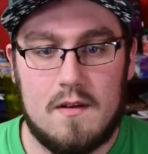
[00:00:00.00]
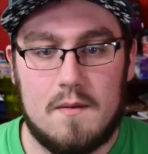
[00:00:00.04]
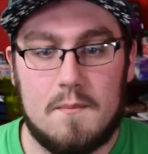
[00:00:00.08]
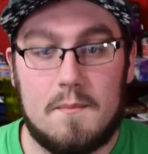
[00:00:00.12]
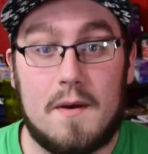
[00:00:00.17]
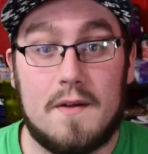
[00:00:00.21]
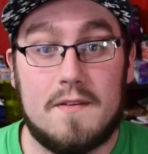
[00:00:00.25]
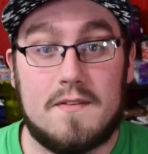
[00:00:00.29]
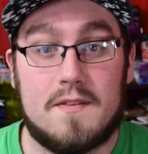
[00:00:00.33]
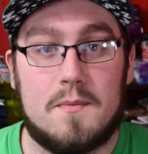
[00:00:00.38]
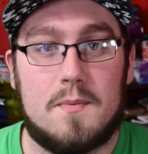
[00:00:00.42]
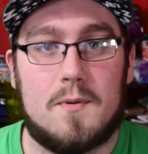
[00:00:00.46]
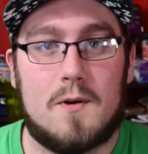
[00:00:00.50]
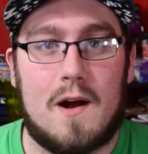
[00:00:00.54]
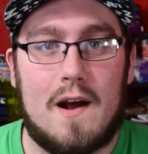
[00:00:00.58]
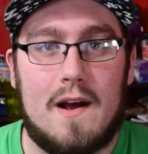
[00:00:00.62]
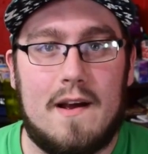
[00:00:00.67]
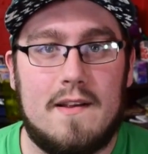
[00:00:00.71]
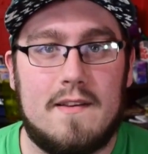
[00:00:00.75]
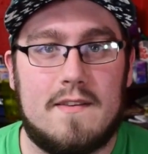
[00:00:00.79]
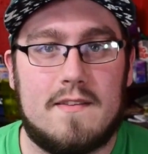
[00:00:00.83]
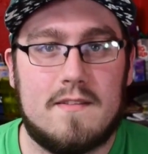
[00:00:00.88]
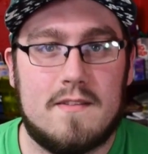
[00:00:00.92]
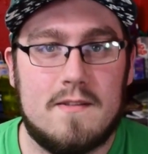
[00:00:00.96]
puzzle
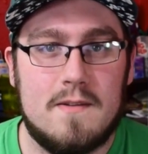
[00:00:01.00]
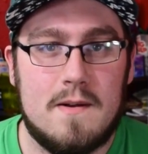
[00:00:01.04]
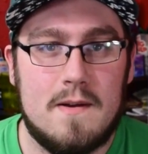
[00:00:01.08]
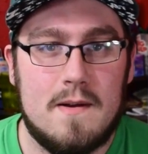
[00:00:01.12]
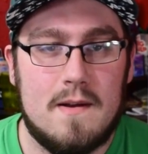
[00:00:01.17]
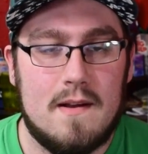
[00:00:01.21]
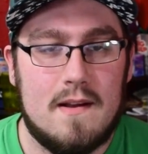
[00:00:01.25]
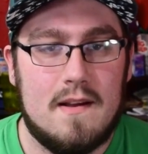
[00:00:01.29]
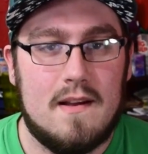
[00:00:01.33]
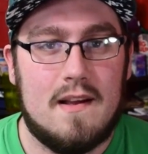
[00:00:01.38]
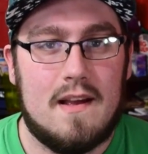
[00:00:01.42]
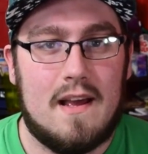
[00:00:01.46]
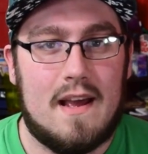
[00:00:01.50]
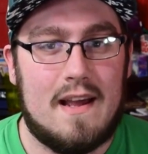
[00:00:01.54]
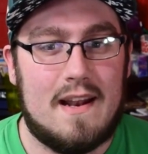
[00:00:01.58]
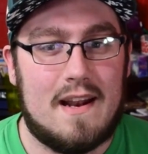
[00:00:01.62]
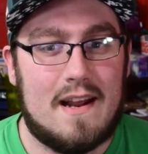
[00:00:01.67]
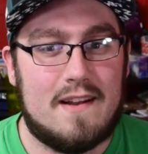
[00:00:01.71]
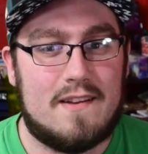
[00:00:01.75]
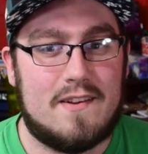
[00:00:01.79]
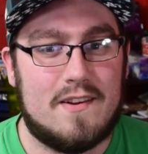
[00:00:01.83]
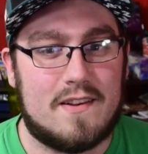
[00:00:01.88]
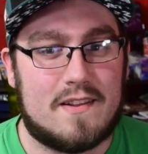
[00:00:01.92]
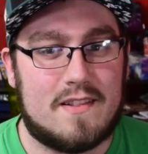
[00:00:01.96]
prized, and I
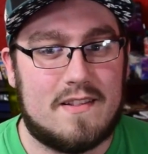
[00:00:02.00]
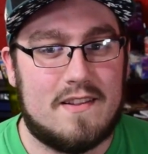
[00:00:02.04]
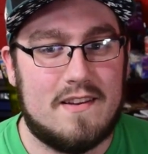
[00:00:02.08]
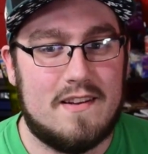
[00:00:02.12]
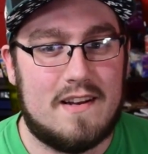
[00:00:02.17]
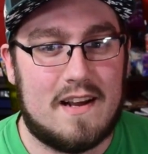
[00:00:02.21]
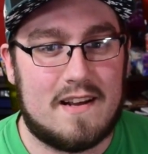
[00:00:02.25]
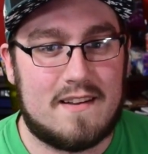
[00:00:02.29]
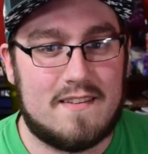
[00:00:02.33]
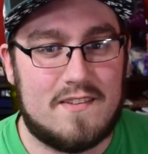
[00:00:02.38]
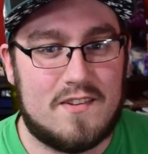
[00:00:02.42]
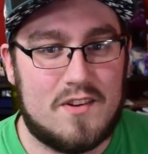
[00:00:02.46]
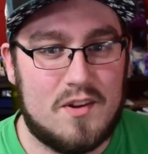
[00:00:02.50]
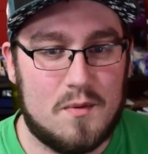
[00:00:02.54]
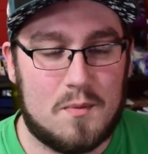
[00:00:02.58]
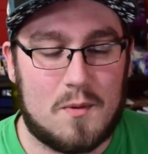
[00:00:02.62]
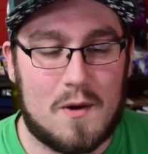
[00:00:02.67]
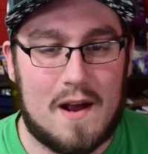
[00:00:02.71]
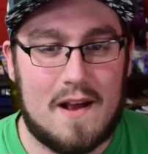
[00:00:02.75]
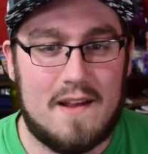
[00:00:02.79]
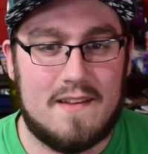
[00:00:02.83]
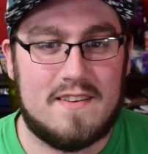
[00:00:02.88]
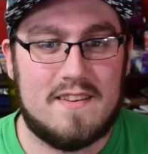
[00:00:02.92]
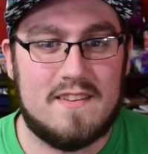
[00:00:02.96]
took the next 2
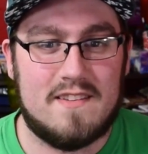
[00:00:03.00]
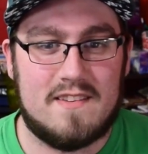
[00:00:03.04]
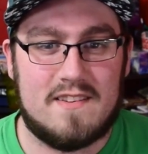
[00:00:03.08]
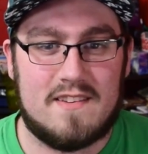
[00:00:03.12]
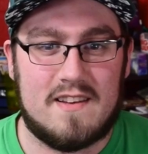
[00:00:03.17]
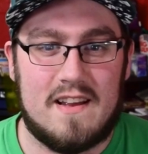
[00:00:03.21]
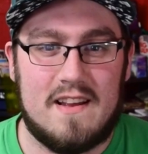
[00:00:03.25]
prizes,